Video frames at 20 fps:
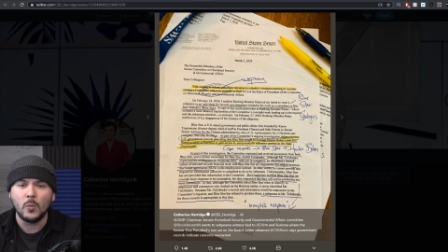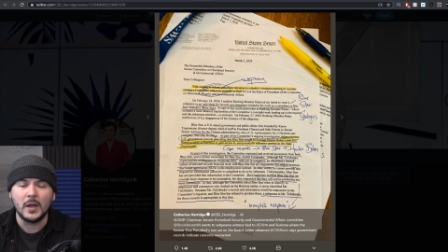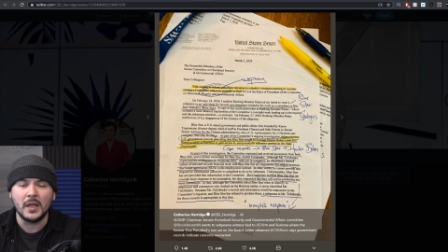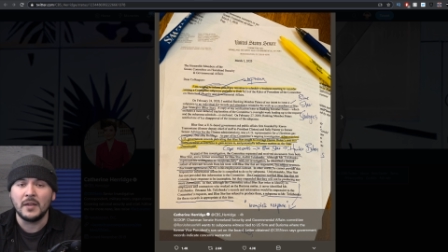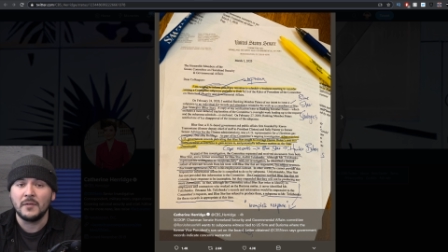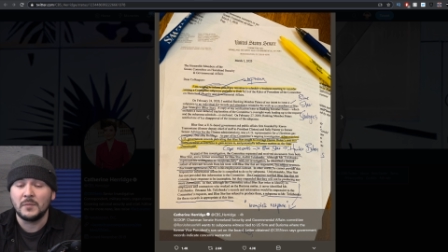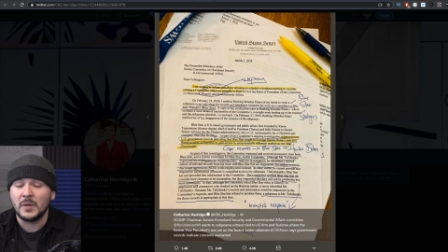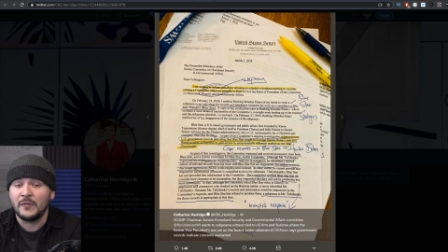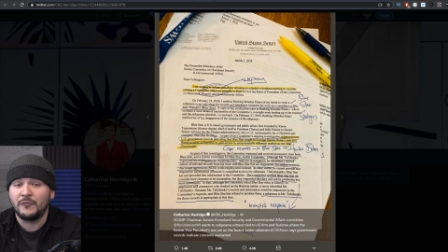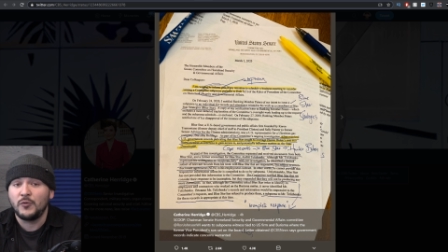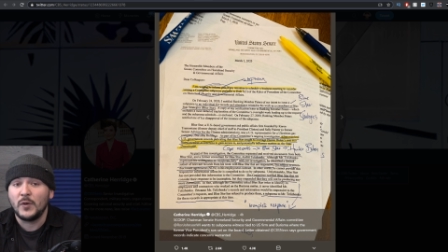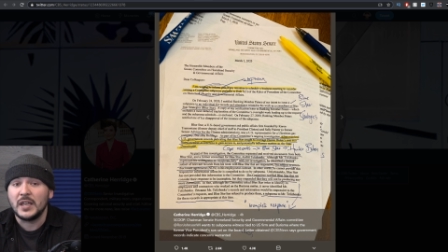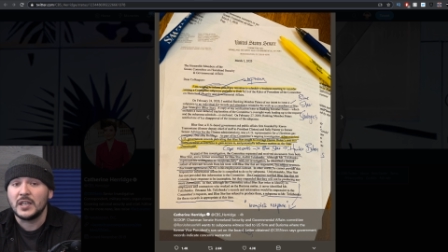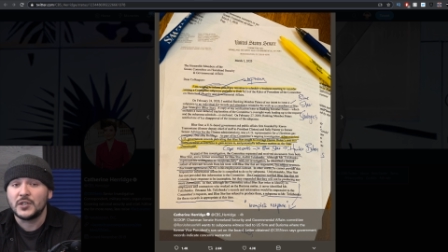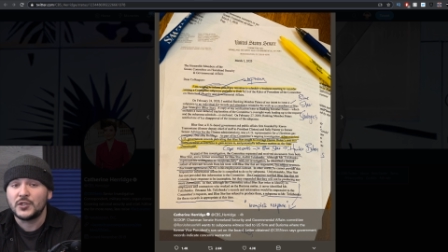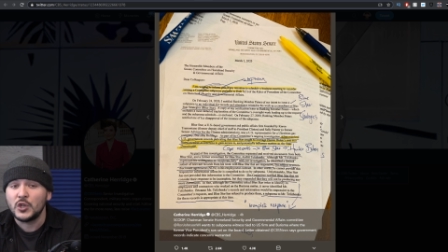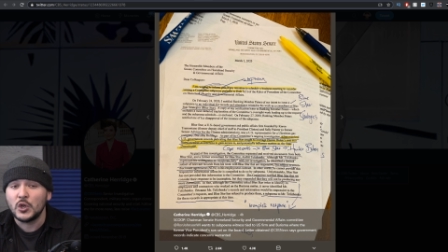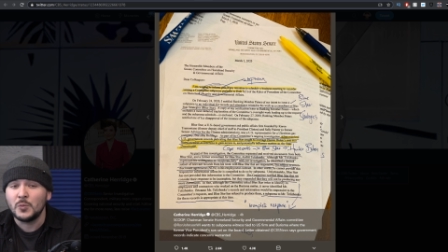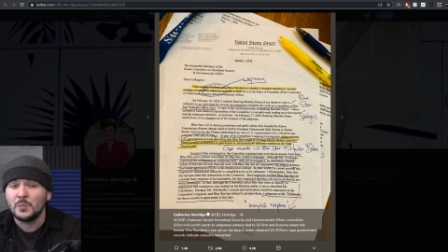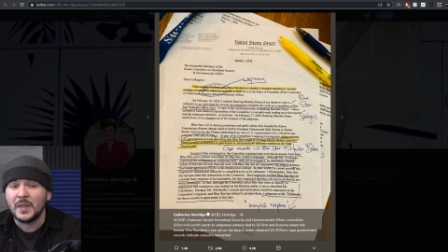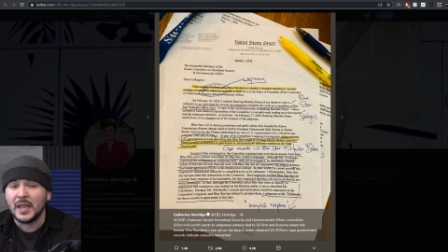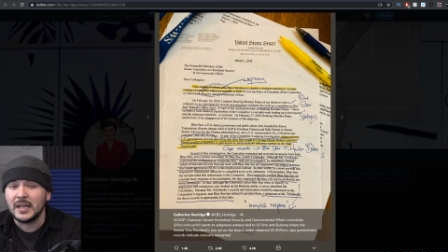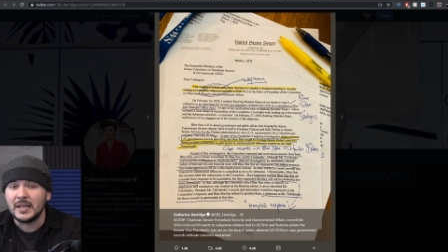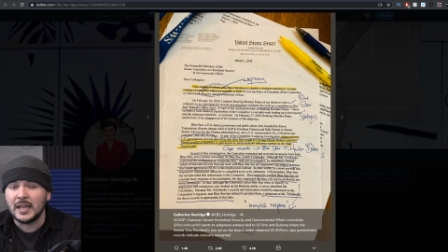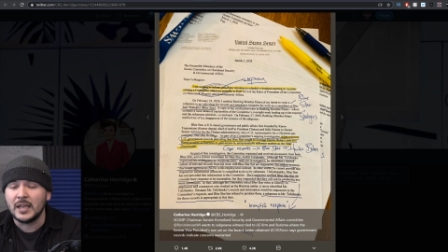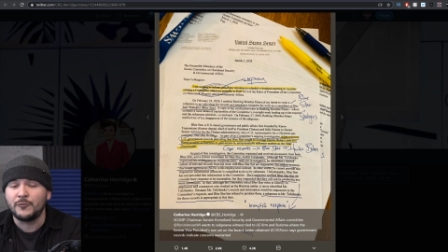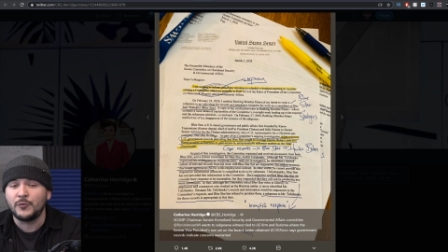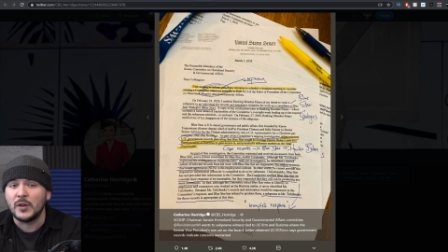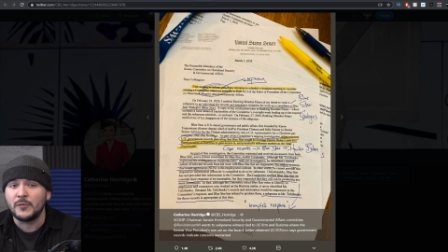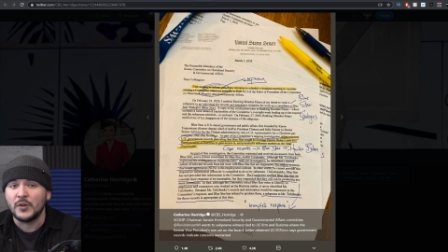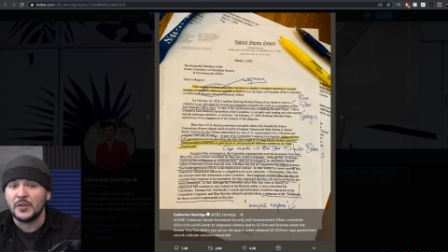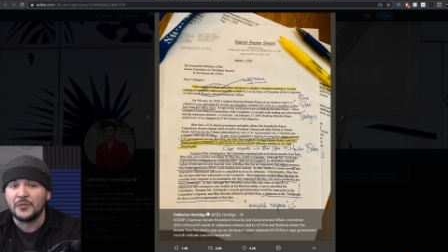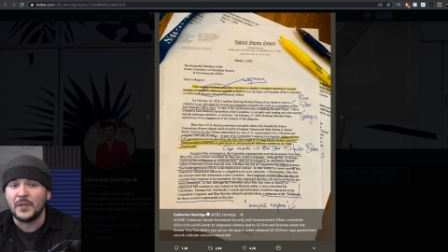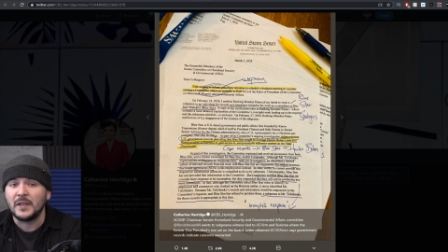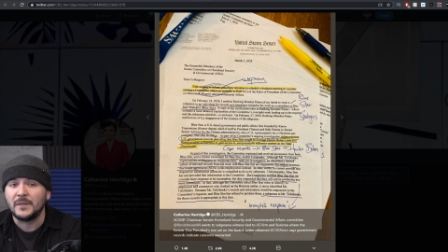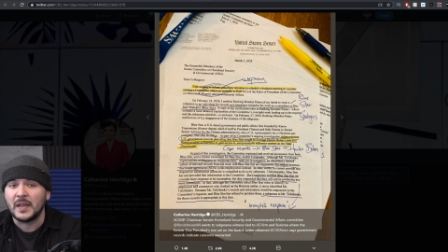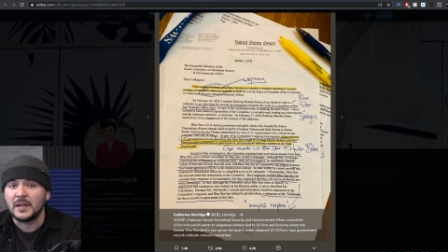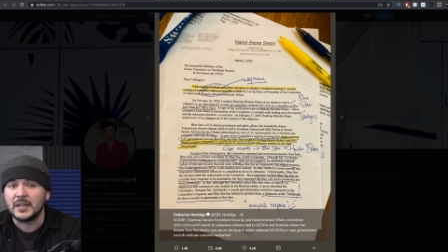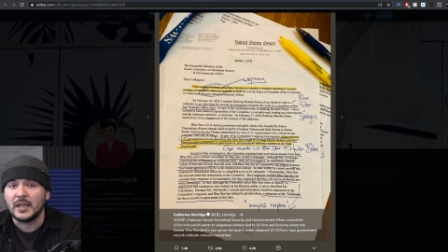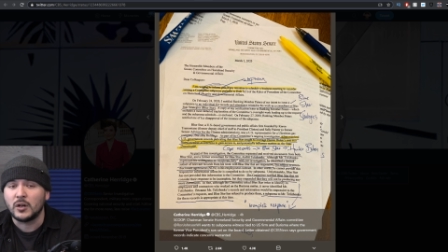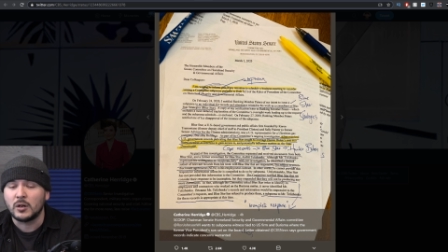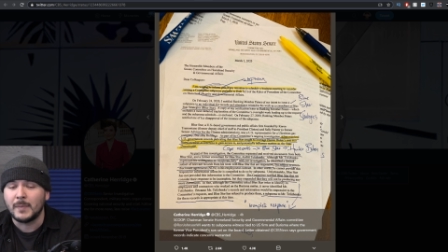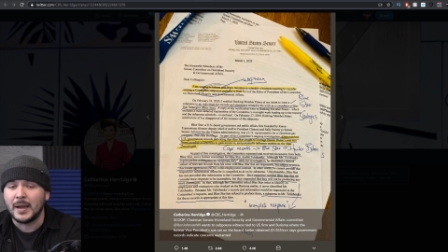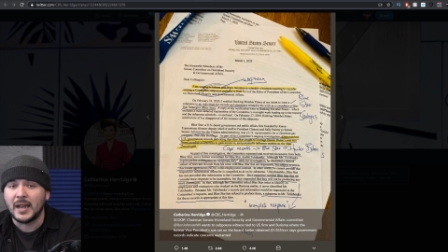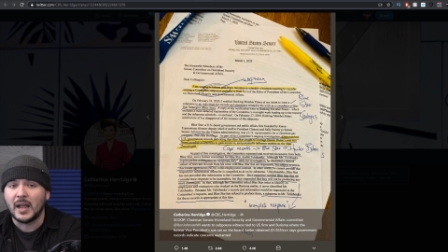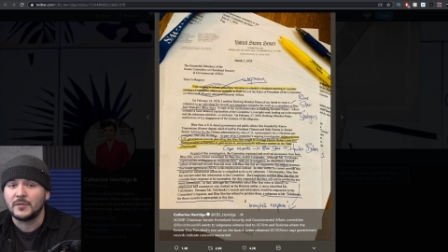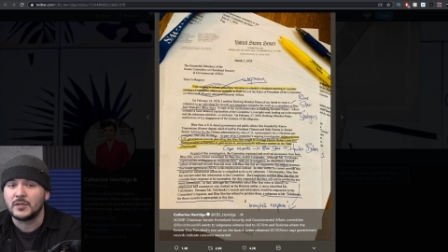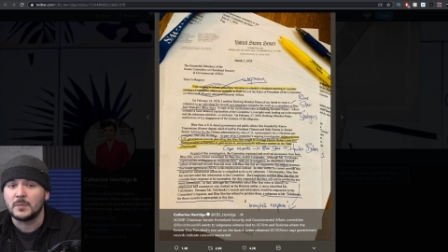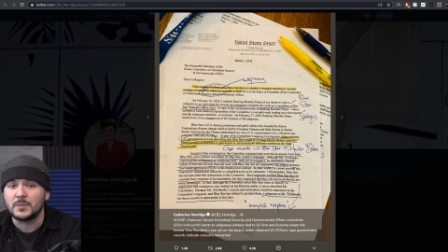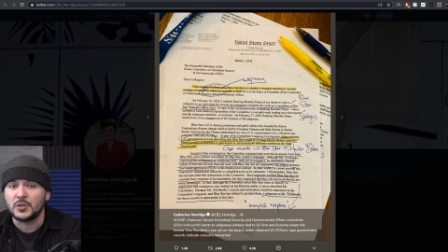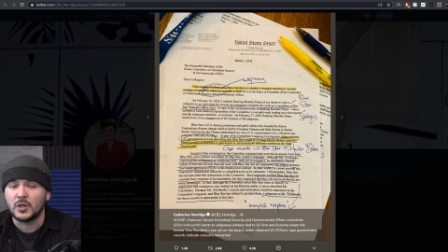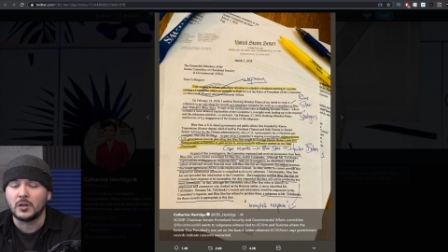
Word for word: if we assume they, if, if we think they did or might have some